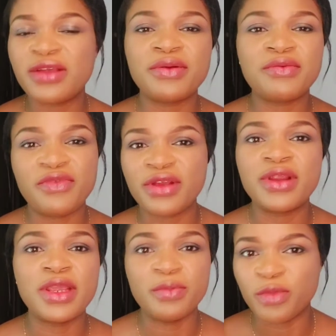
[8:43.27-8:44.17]
very
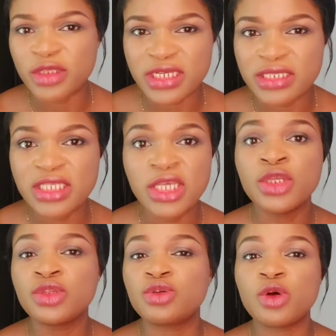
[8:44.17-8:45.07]
important
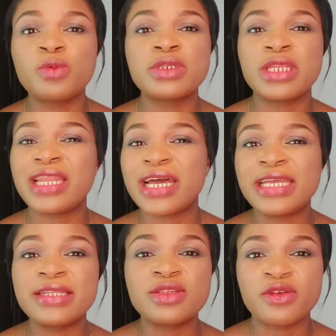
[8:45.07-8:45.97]
to open the
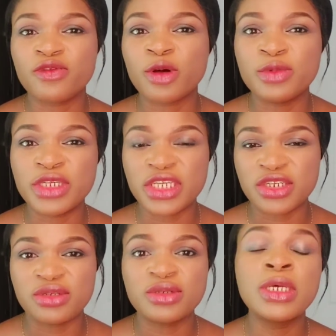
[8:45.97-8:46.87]
lines of
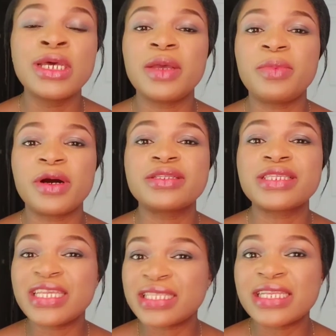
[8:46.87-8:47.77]
communication about
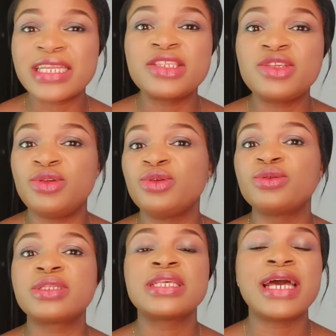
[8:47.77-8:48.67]
internet use
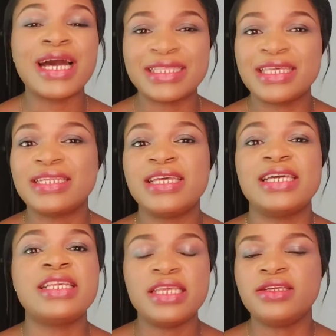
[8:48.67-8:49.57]
at an early
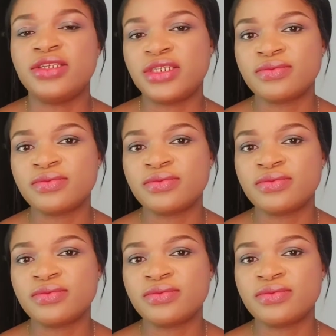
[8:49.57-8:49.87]
age.